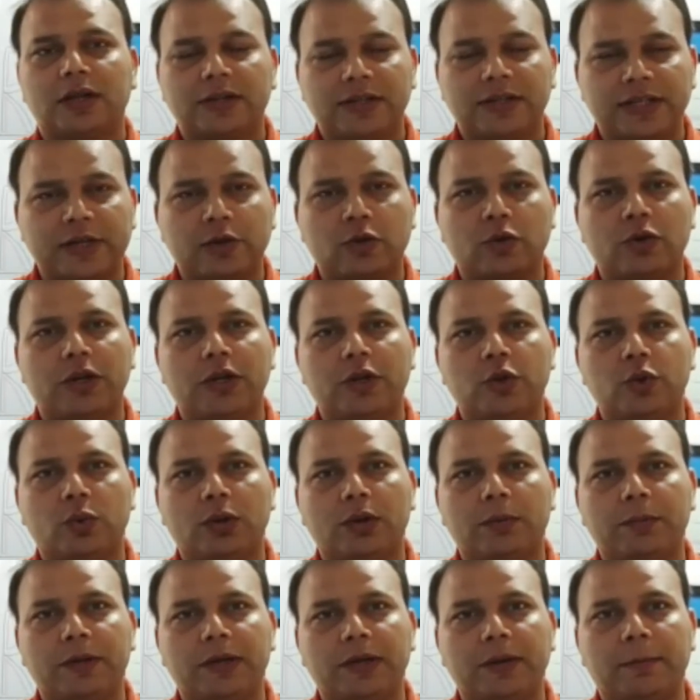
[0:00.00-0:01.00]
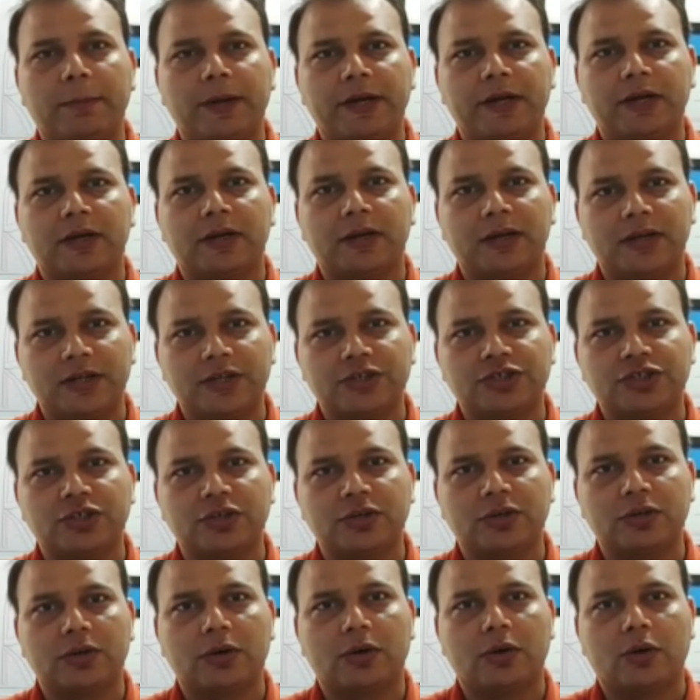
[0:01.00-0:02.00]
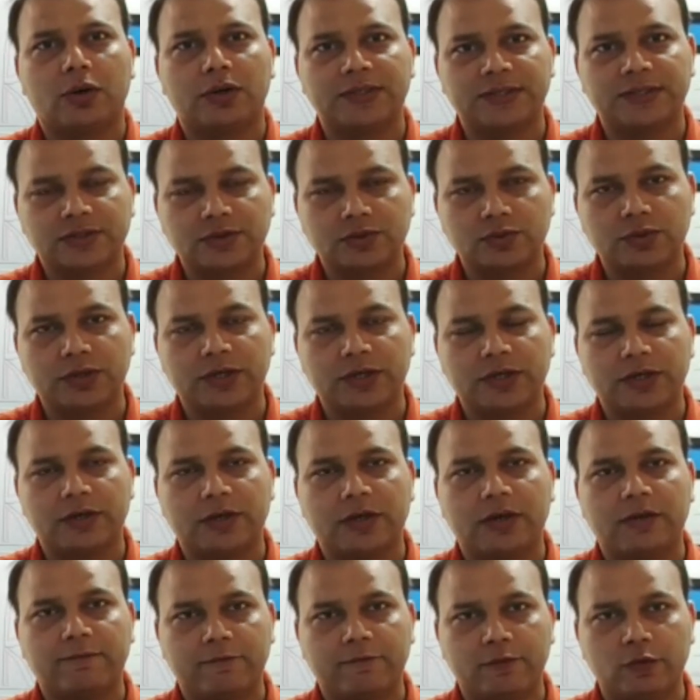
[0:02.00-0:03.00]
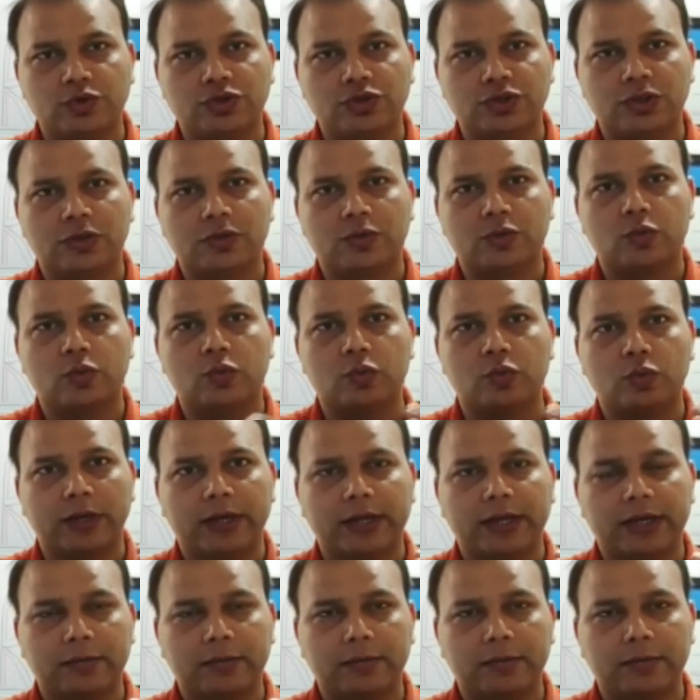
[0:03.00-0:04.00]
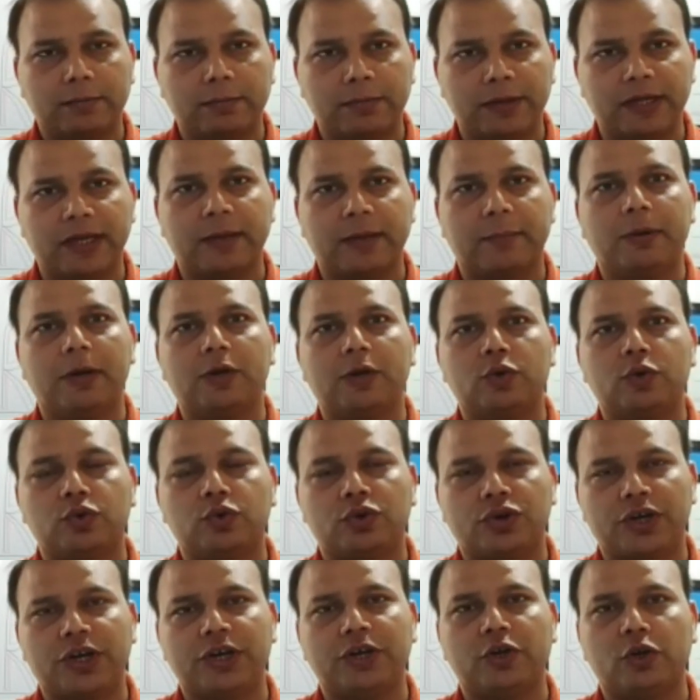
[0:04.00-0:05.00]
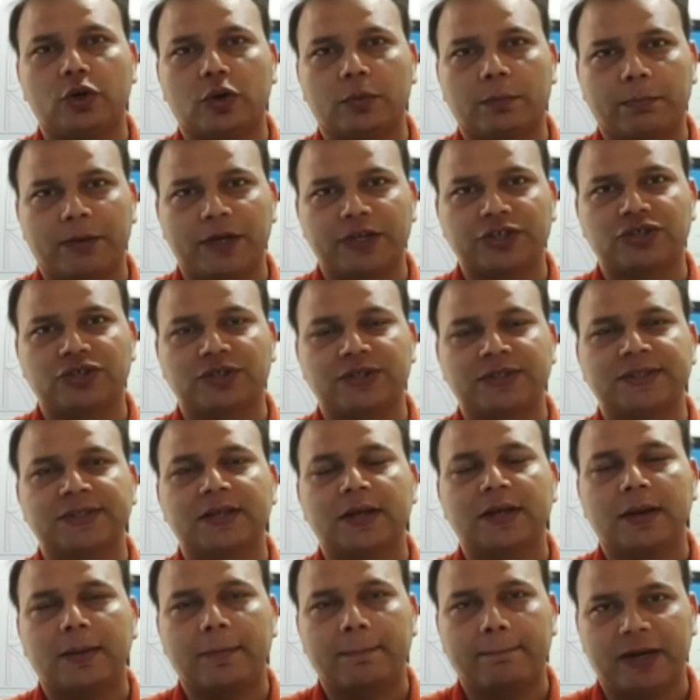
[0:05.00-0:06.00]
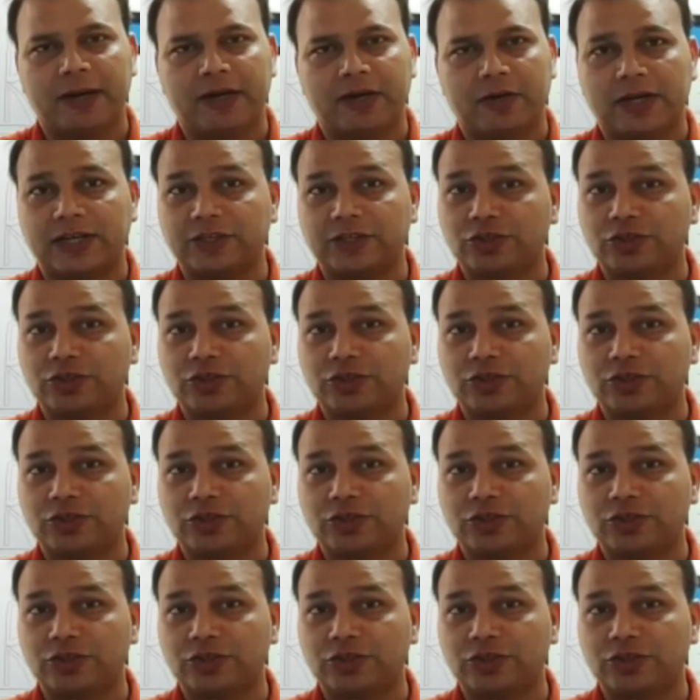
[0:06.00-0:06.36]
Then only you will be a better clinician or a student in future to be able to treat your patients better.